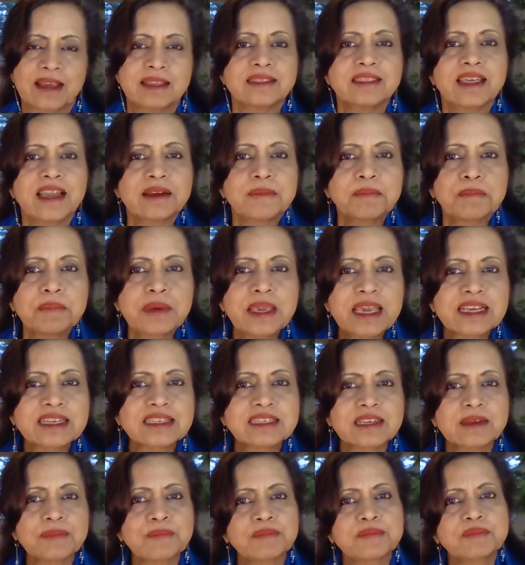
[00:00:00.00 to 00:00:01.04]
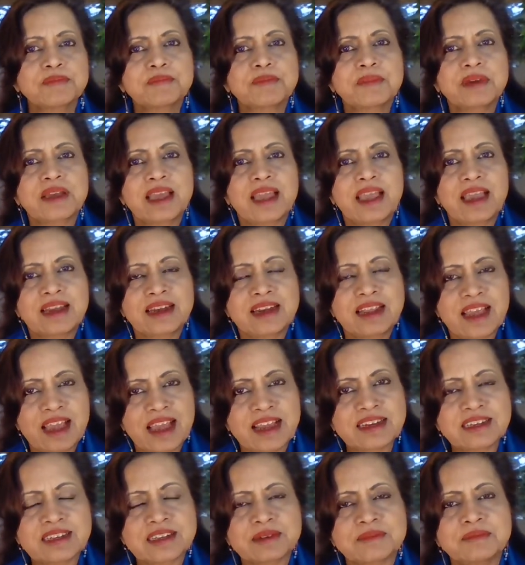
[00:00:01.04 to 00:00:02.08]
That makes up an
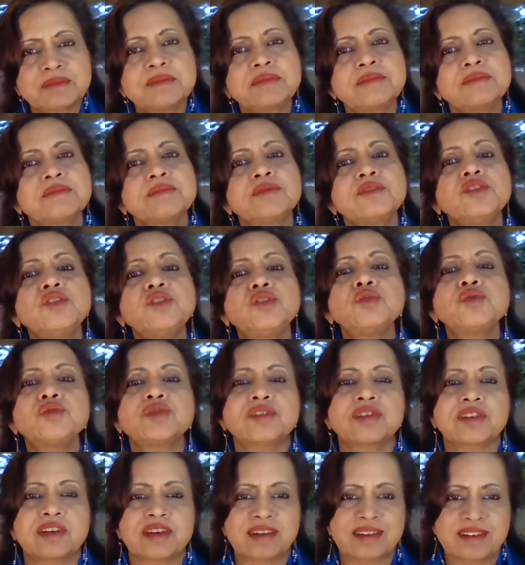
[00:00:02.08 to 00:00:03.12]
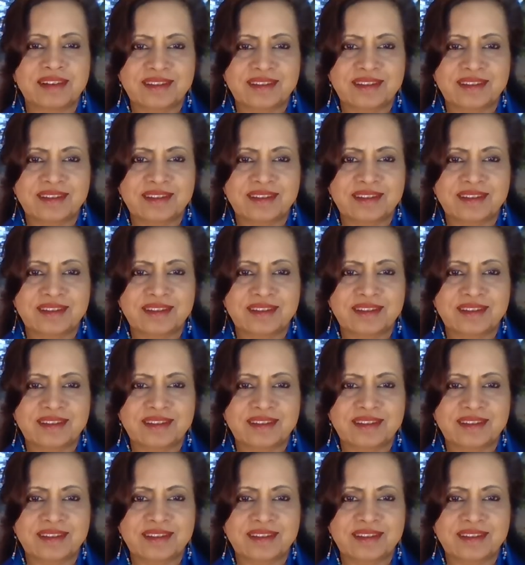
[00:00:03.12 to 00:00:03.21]
atom neutral